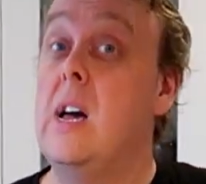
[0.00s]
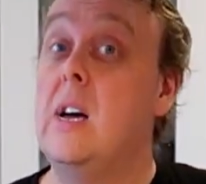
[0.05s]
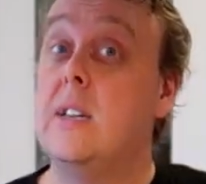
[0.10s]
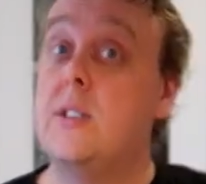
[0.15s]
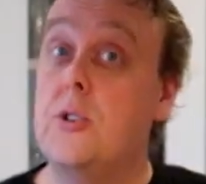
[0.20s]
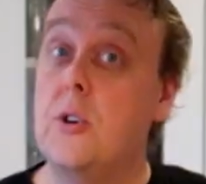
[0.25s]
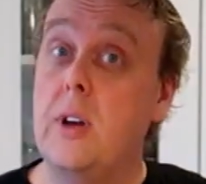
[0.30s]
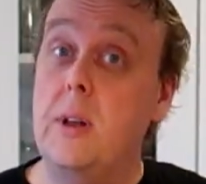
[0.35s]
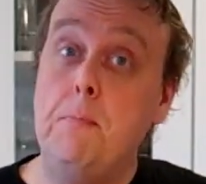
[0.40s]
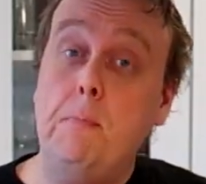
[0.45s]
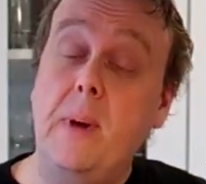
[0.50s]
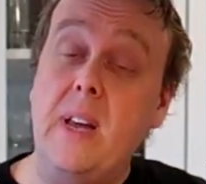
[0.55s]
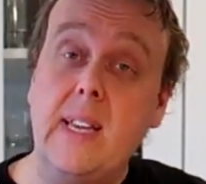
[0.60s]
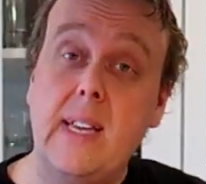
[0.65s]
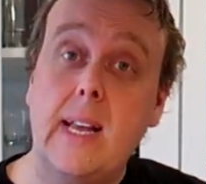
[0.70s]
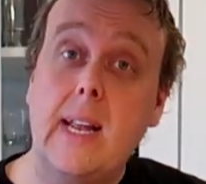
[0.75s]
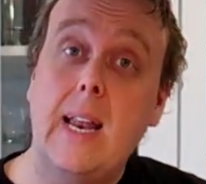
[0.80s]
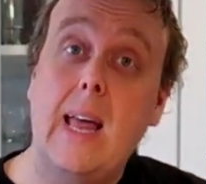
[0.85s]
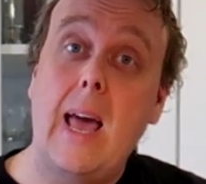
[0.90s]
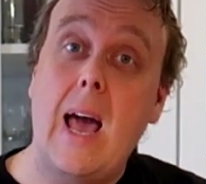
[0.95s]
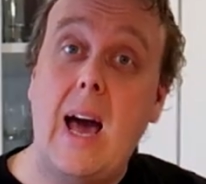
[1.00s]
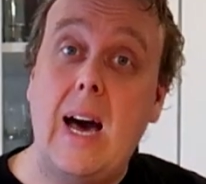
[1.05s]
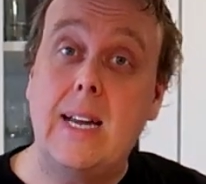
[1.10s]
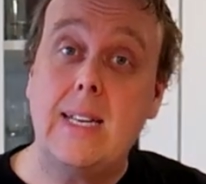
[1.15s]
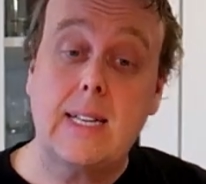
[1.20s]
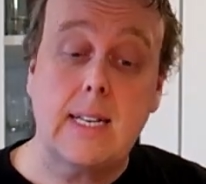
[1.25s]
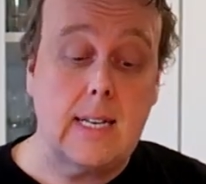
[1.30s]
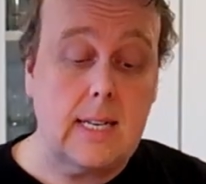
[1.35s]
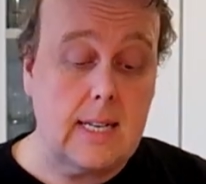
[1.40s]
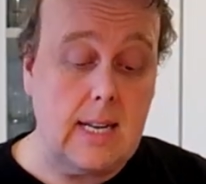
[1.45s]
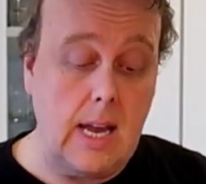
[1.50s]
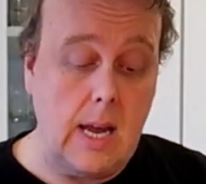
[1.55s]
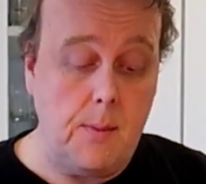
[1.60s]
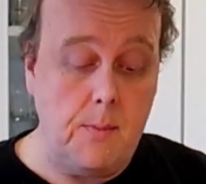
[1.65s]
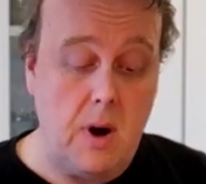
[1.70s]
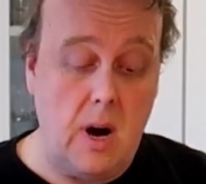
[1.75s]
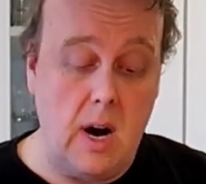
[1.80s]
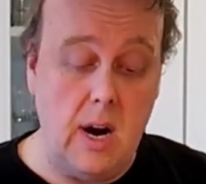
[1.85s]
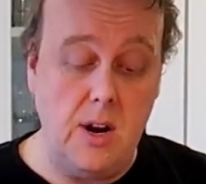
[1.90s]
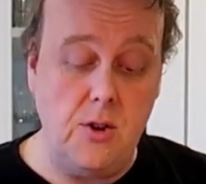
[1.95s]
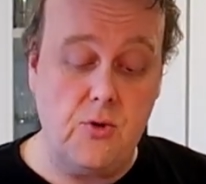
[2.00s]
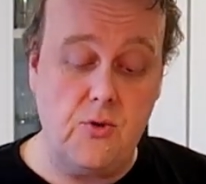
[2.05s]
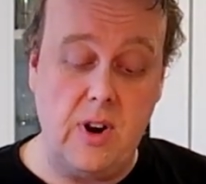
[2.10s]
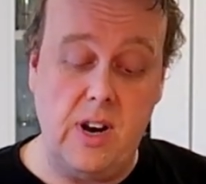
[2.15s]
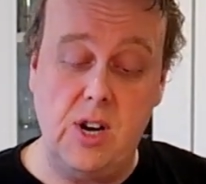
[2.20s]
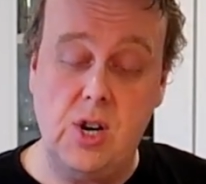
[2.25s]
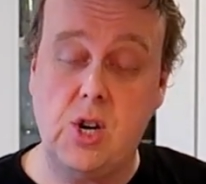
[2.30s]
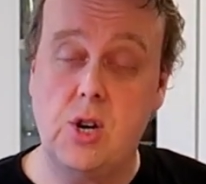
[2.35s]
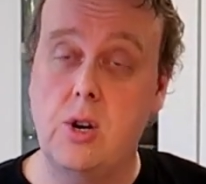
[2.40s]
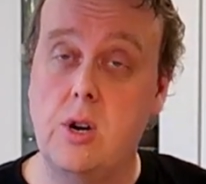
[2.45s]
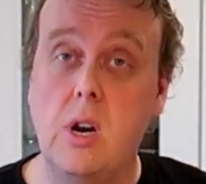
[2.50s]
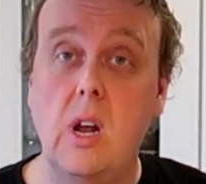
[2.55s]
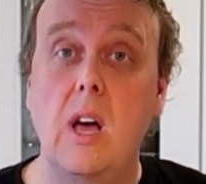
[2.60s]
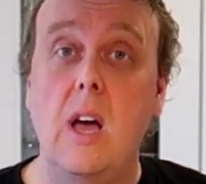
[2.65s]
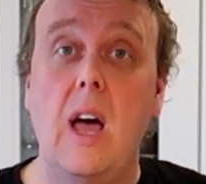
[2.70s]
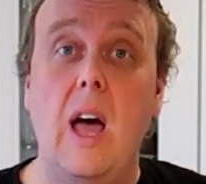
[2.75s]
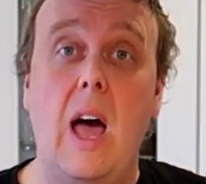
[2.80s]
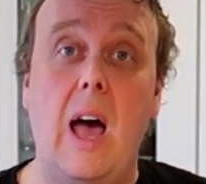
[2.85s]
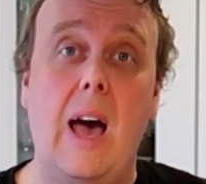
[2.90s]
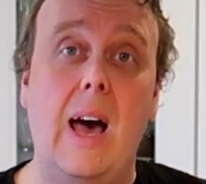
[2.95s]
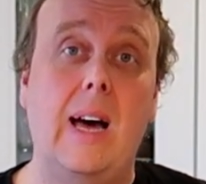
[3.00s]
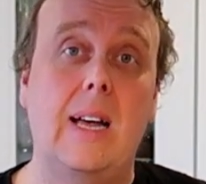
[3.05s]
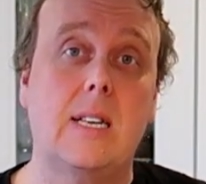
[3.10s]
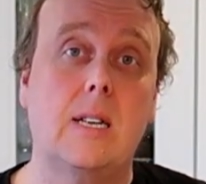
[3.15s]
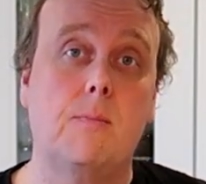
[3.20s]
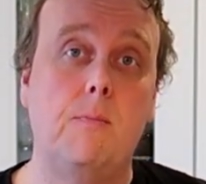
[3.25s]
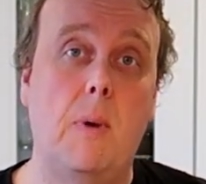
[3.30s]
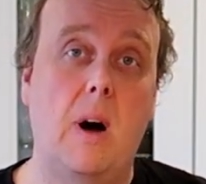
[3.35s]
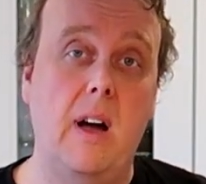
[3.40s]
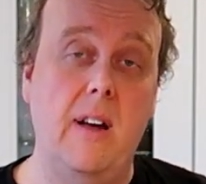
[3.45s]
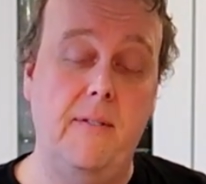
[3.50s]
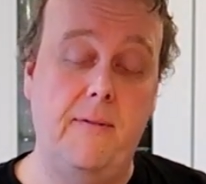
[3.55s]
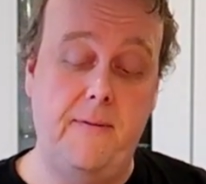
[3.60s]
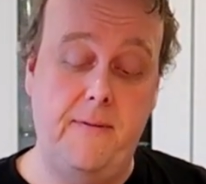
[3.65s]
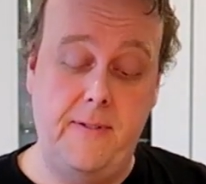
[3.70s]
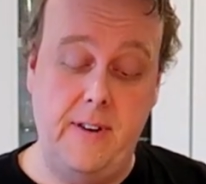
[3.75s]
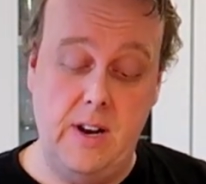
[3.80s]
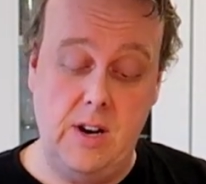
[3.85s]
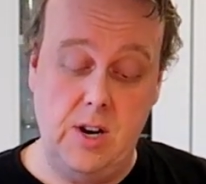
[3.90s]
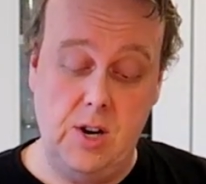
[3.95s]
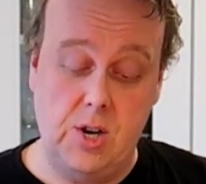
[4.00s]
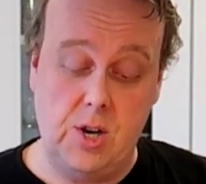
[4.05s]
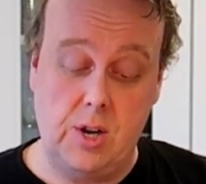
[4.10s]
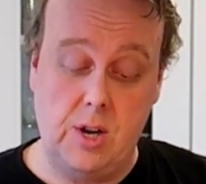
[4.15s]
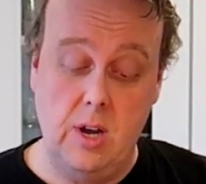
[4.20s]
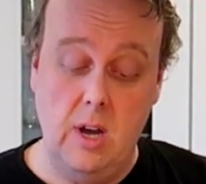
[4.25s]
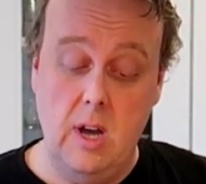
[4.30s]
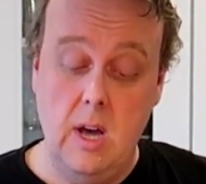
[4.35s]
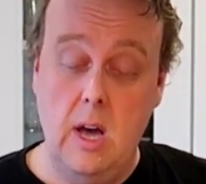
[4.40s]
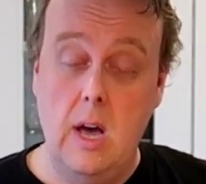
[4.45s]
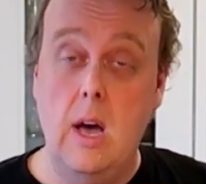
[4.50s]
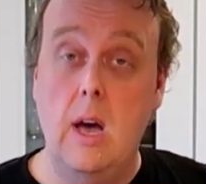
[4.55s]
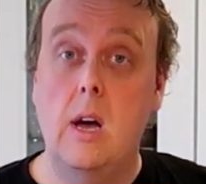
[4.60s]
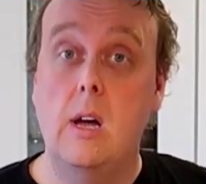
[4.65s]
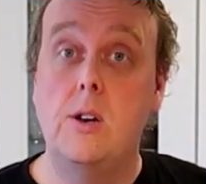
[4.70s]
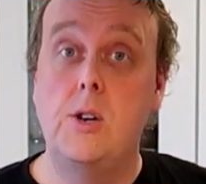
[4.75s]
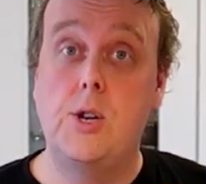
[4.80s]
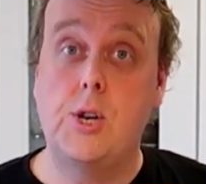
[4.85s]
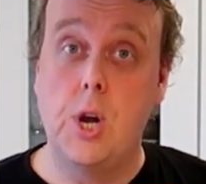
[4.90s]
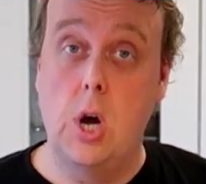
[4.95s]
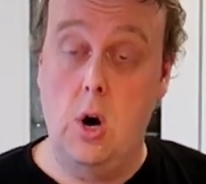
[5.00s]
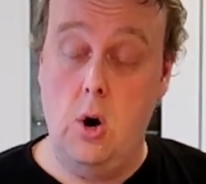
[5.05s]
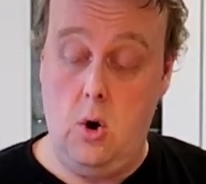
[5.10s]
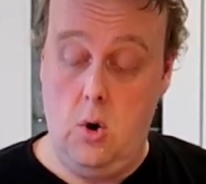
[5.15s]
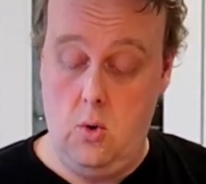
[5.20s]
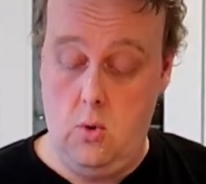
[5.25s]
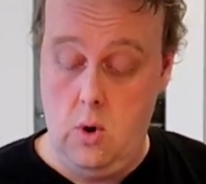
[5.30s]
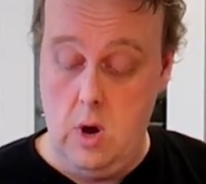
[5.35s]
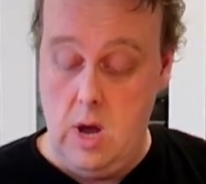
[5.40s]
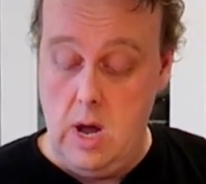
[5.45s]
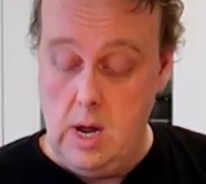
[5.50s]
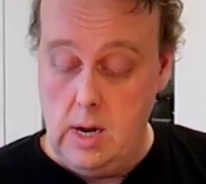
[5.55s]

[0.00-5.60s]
So it basically has the same hydration as my finished dough.